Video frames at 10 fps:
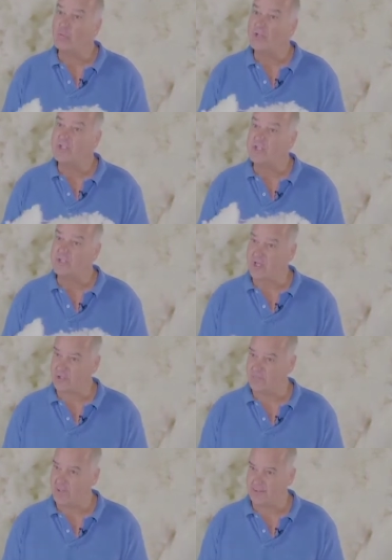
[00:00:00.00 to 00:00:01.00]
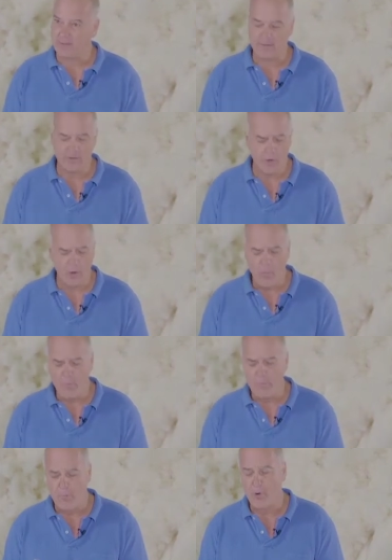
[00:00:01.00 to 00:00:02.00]
resists dust mite. So a
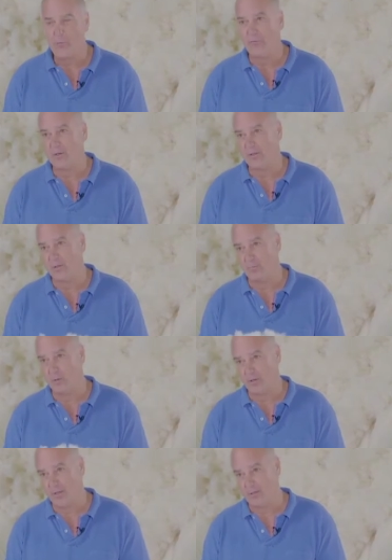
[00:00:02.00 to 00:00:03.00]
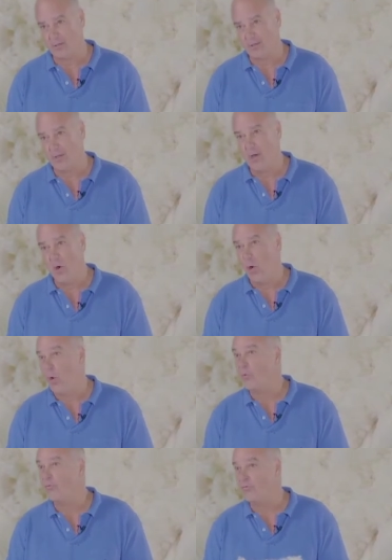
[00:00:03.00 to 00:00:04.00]
perfect product
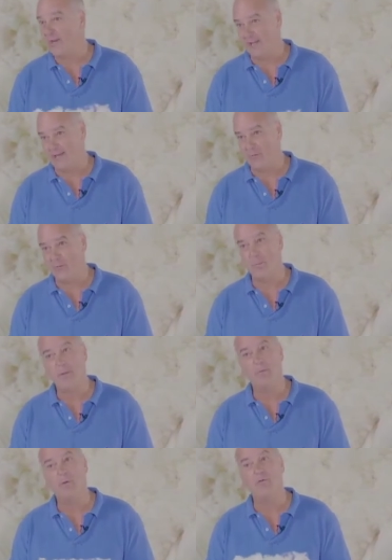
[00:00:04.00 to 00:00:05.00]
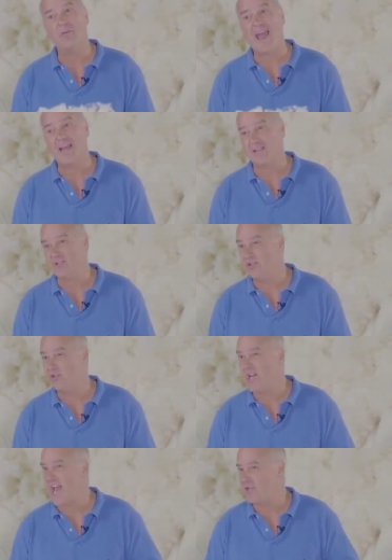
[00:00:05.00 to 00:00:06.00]
or filling for people with
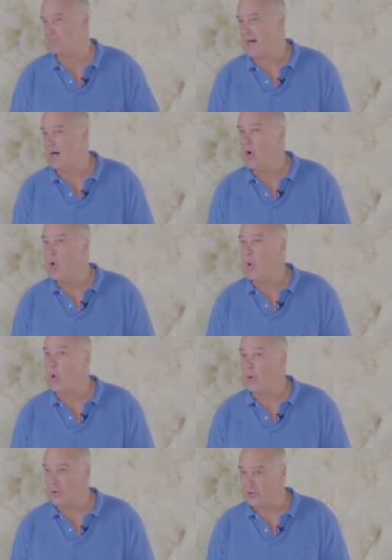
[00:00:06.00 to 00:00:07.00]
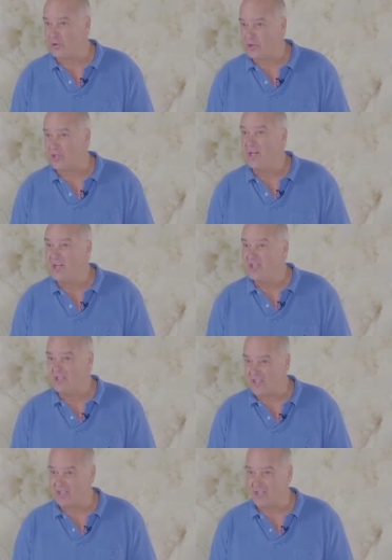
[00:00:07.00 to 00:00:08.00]
allergies, asthma, or just
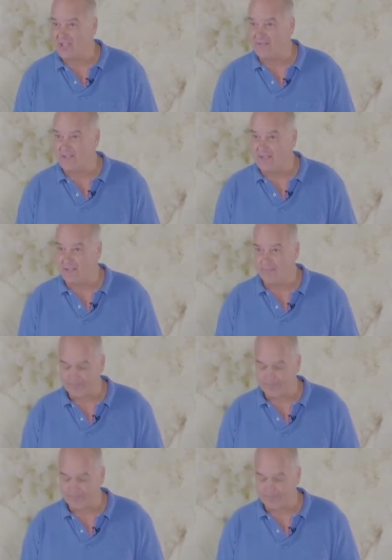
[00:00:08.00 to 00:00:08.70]
sensitivity.